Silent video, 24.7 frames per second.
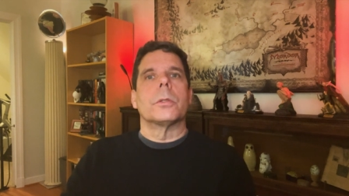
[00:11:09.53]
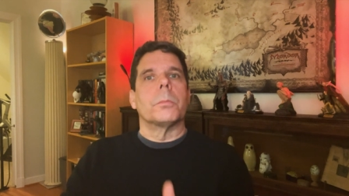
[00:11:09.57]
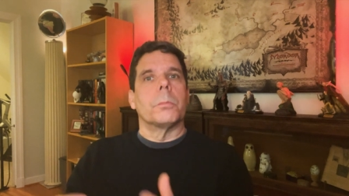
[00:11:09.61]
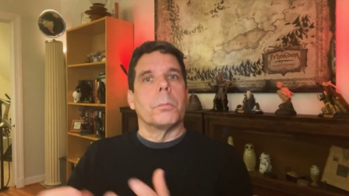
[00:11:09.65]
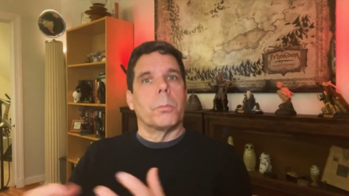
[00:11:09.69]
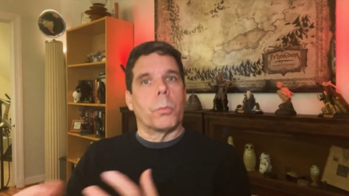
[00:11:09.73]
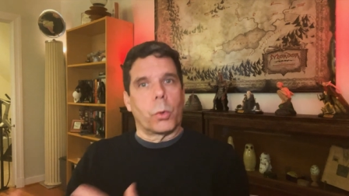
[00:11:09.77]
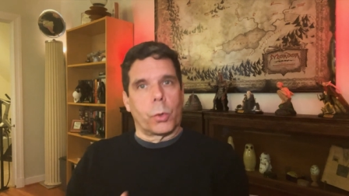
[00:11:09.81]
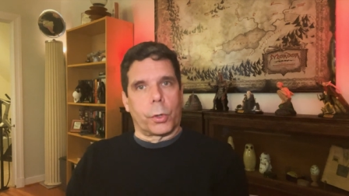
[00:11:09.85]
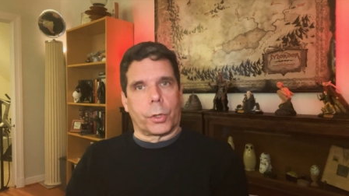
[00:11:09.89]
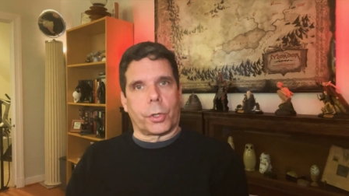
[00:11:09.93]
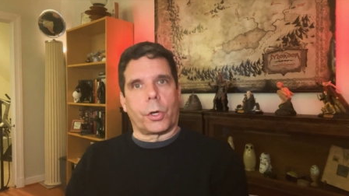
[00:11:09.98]

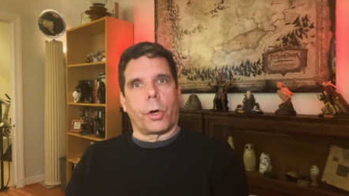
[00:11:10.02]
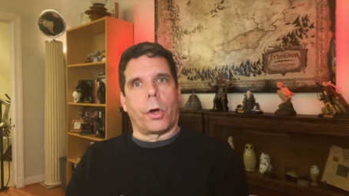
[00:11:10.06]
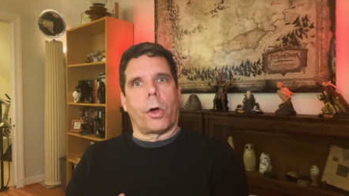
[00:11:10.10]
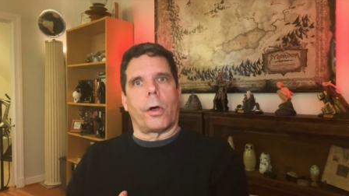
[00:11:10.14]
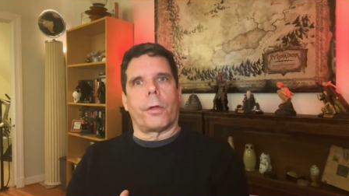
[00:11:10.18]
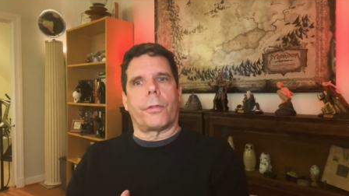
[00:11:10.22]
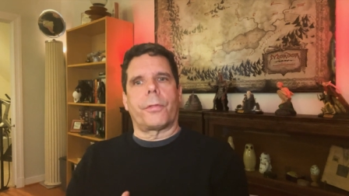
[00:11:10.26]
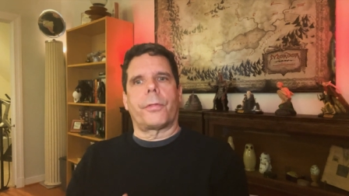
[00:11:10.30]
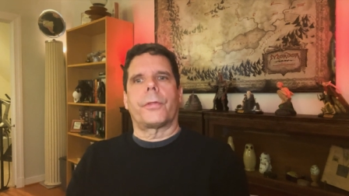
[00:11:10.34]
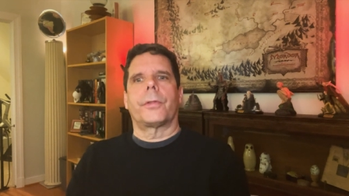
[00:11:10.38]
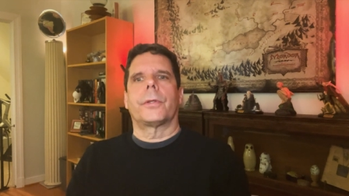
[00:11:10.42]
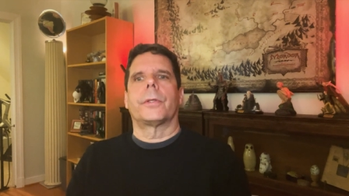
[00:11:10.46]

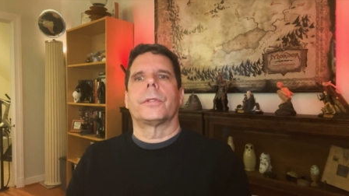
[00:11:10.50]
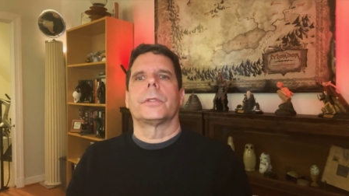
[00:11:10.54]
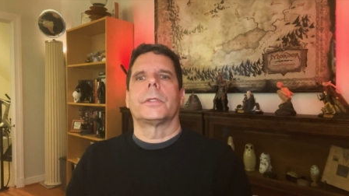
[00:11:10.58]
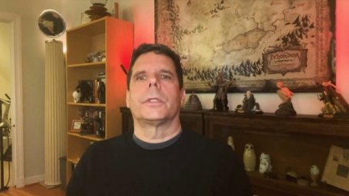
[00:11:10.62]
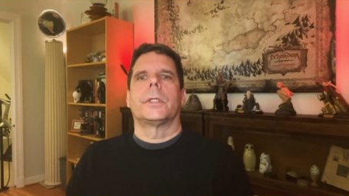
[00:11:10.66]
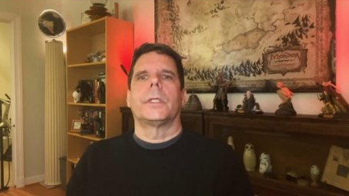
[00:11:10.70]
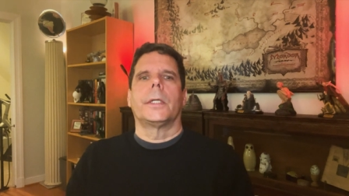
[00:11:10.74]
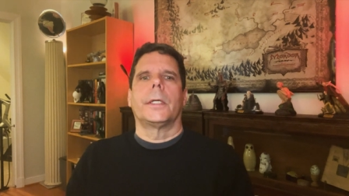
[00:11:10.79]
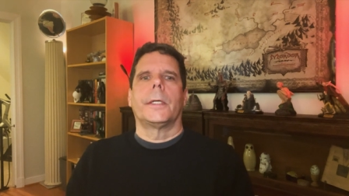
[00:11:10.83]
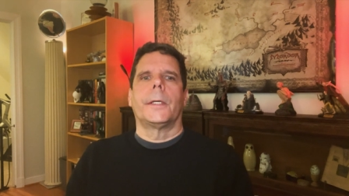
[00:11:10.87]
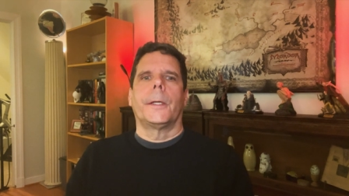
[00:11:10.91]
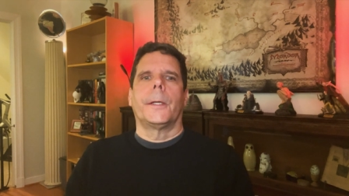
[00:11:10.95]
Morgoth.
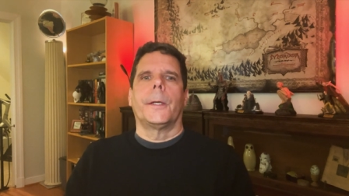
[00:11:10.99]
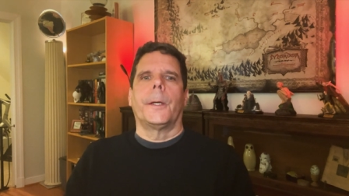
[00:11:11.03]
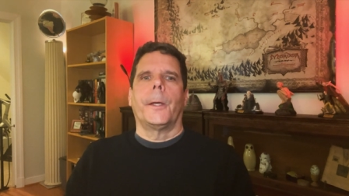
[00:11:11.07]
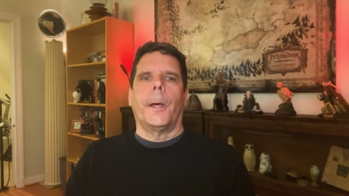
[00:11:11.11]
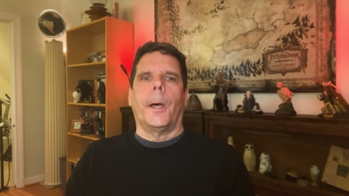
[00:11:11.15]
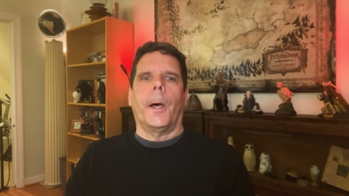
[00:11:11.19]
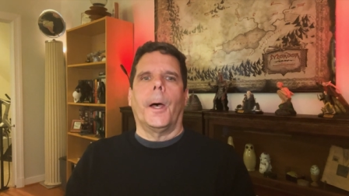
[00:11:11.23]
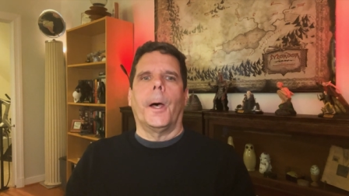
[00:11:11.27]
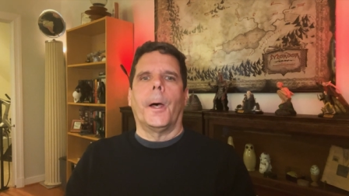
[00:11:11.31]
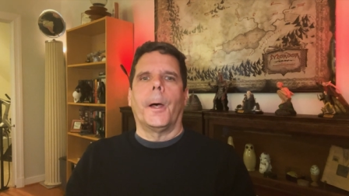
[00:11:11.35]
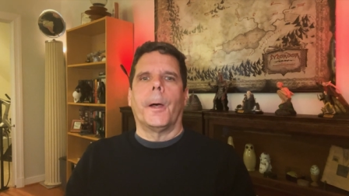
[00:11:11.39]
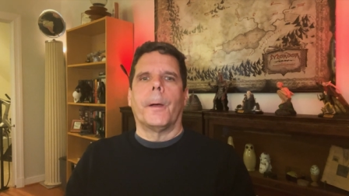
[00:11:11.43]

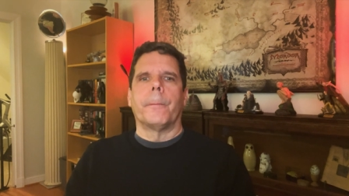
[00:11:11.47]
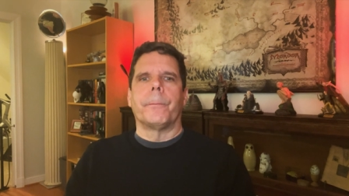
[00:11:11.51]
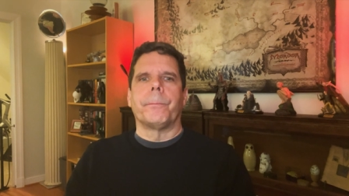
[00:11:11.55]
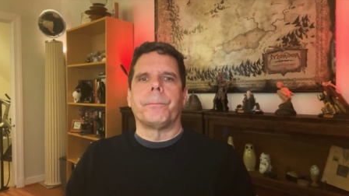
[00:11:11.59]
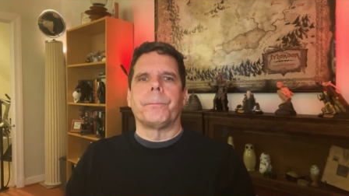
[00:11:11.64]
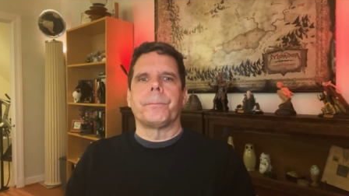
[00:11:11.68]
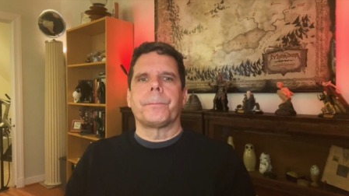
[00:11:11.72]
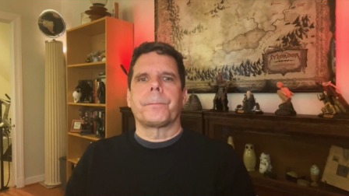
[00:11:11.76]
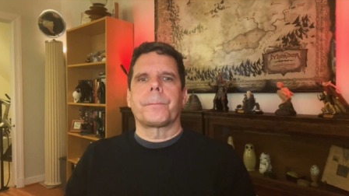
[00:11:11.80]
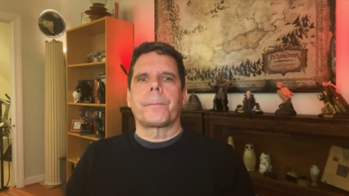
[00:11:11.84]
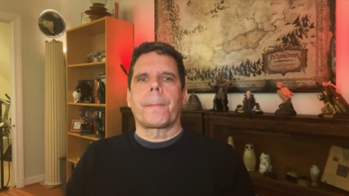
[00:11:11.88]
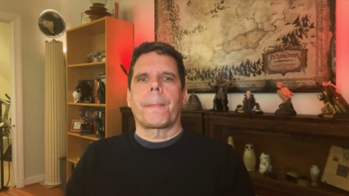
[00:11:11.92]

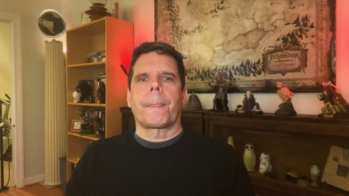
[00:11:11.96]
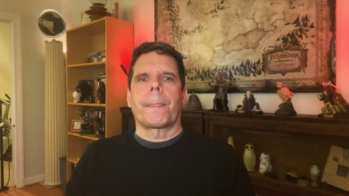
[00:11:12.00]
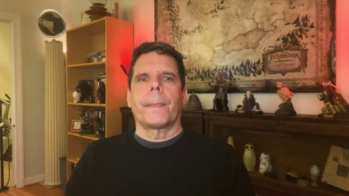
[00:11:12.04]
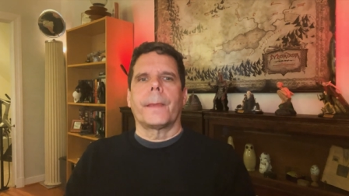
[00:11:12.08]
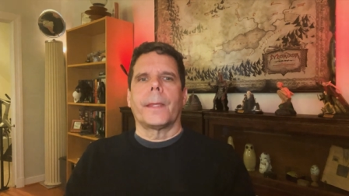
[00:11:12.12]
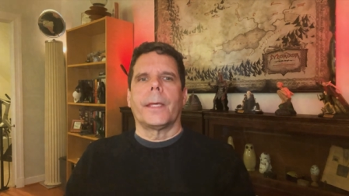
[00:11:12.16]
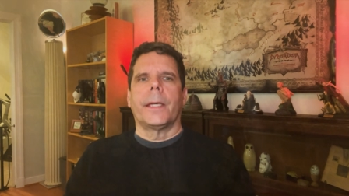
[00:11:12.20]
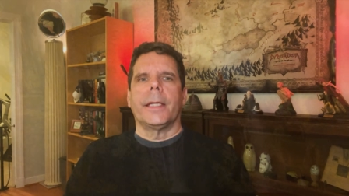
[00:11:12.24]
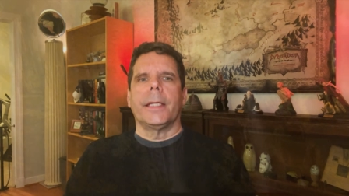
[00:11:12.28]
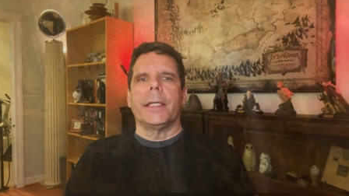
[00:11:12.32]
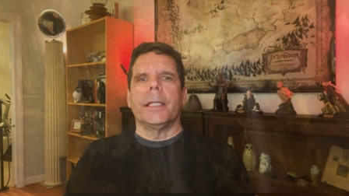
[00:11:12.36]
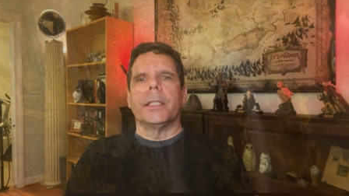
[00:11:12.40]
Um,
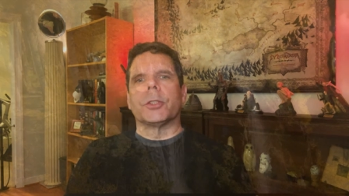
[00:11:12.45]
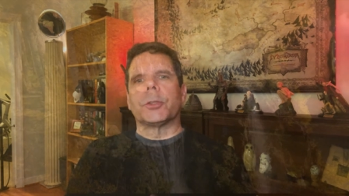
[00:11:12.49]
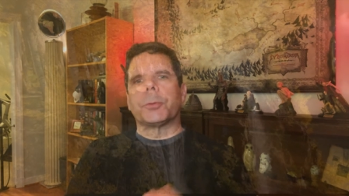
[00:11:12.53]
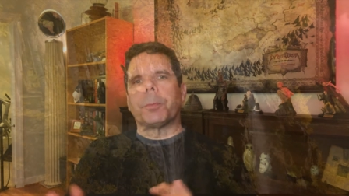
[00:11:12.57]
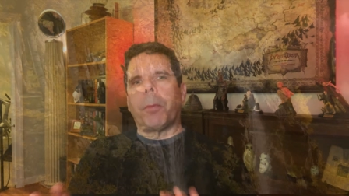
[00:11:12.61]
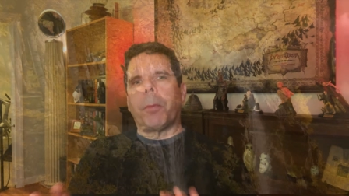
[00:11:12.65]
it's